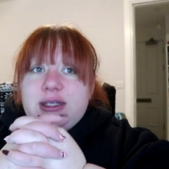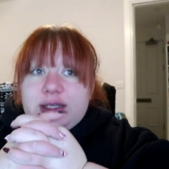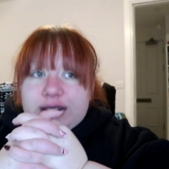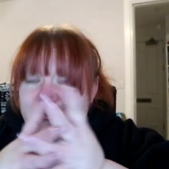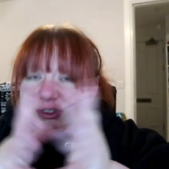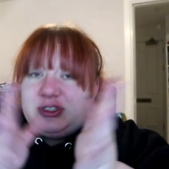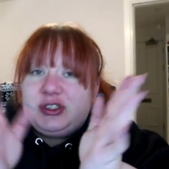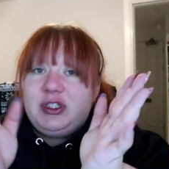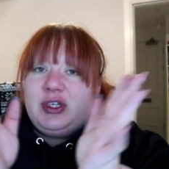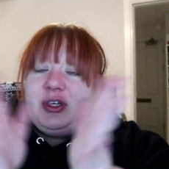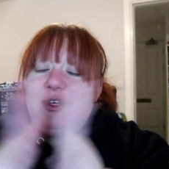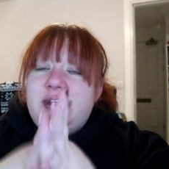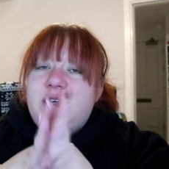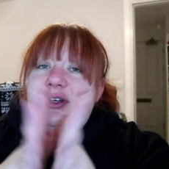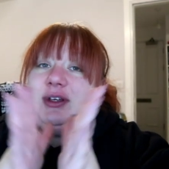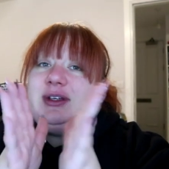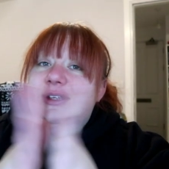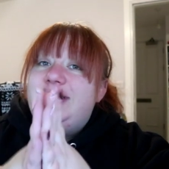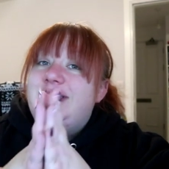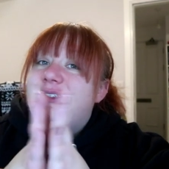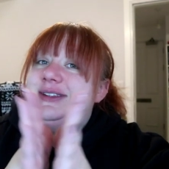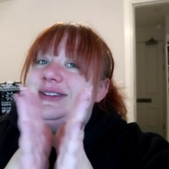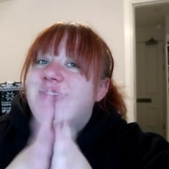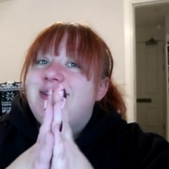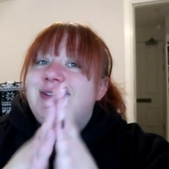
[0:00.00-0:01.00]
So
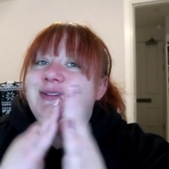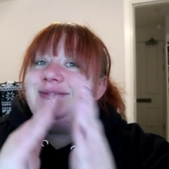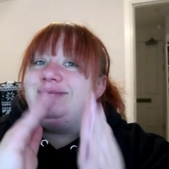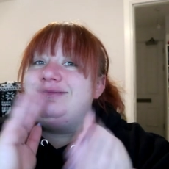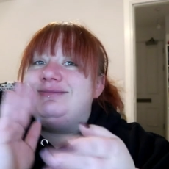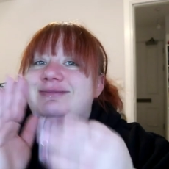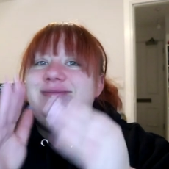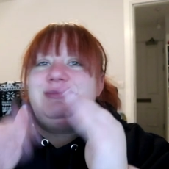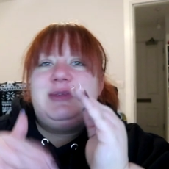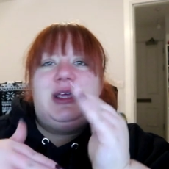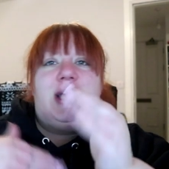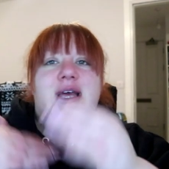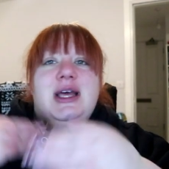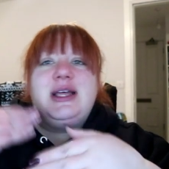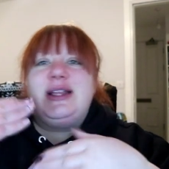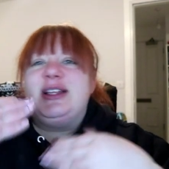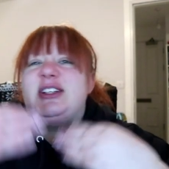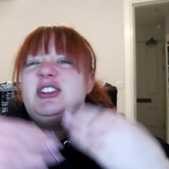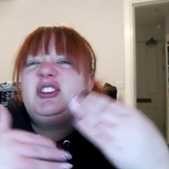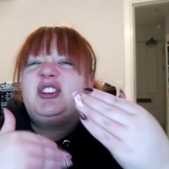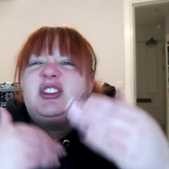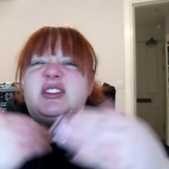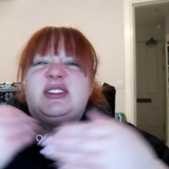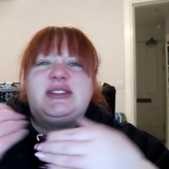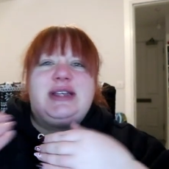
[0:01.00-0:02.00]

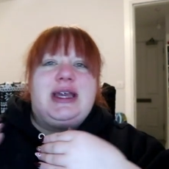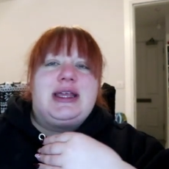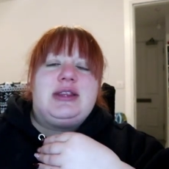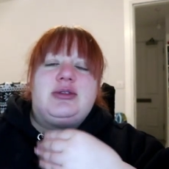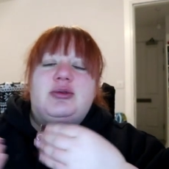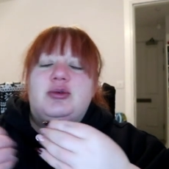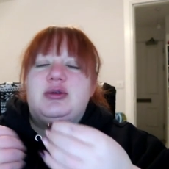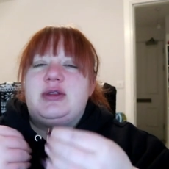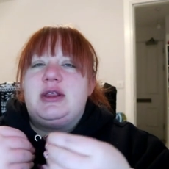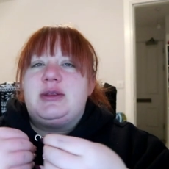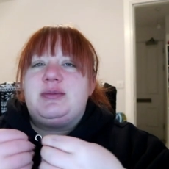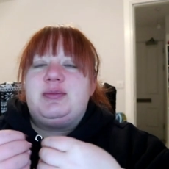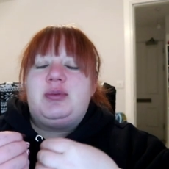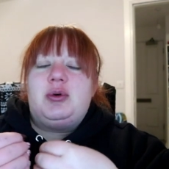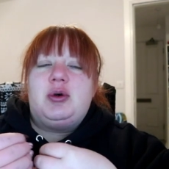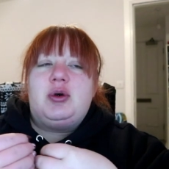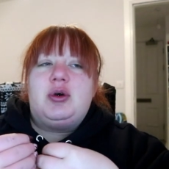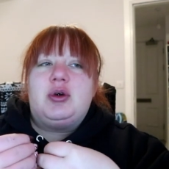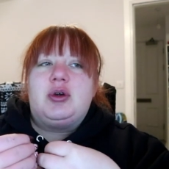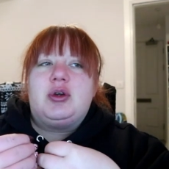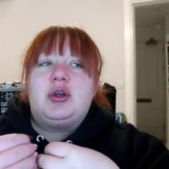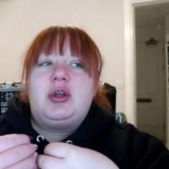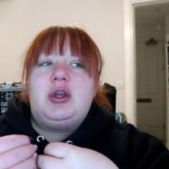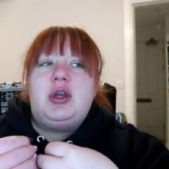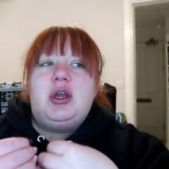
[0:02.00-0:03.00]
let's just get through this
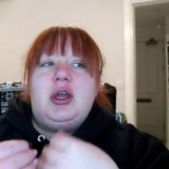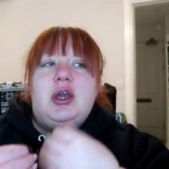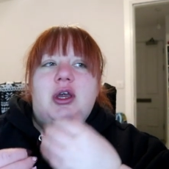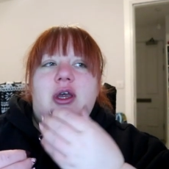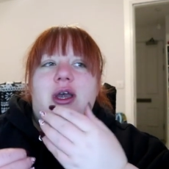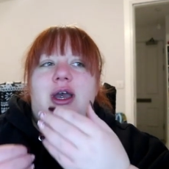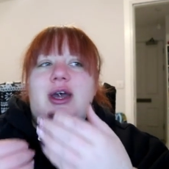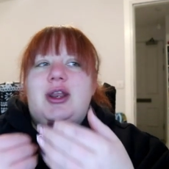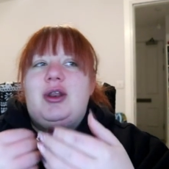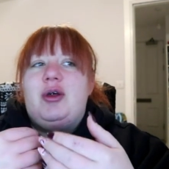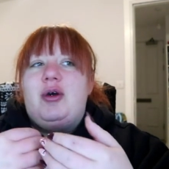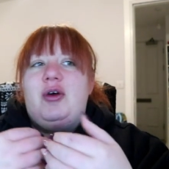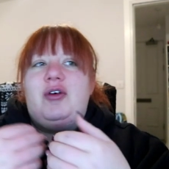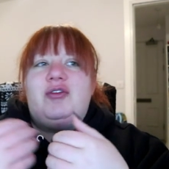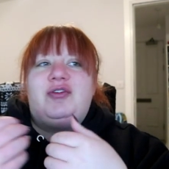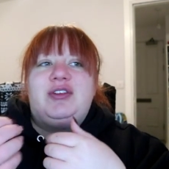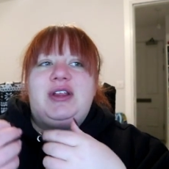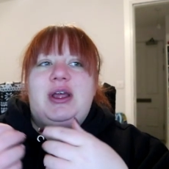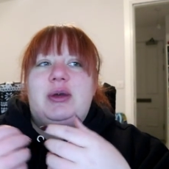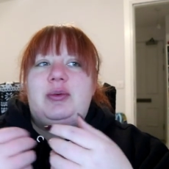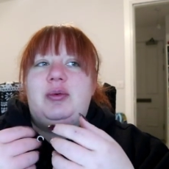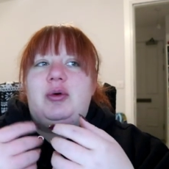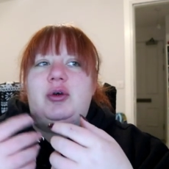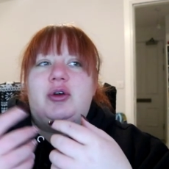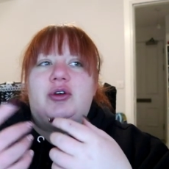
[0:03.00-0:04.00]
book and hopefully
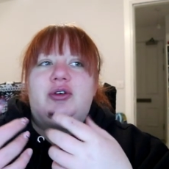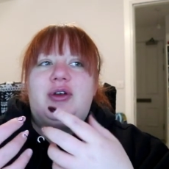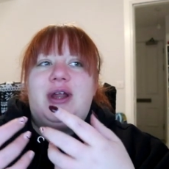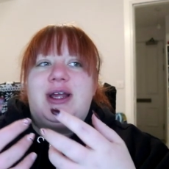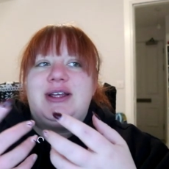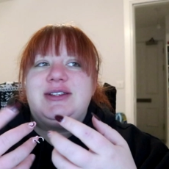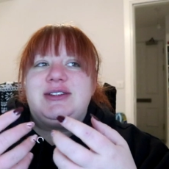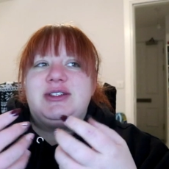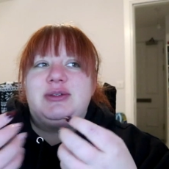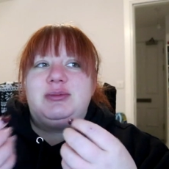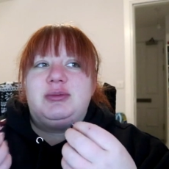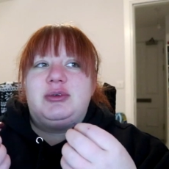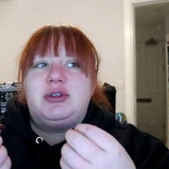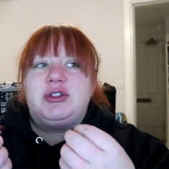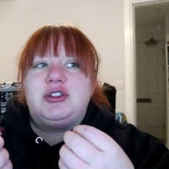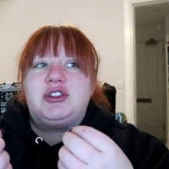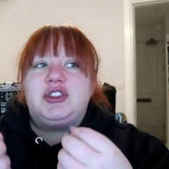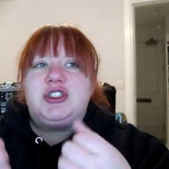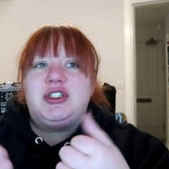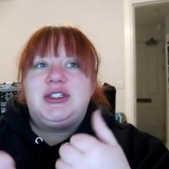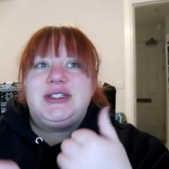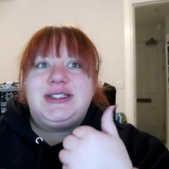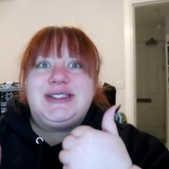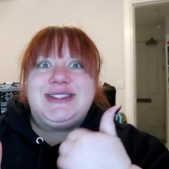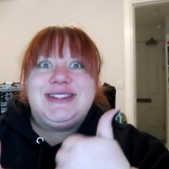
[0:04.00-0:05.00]
I won't cry too
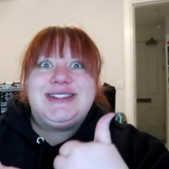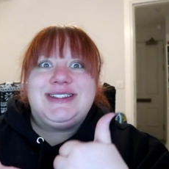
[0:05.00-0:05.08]
much.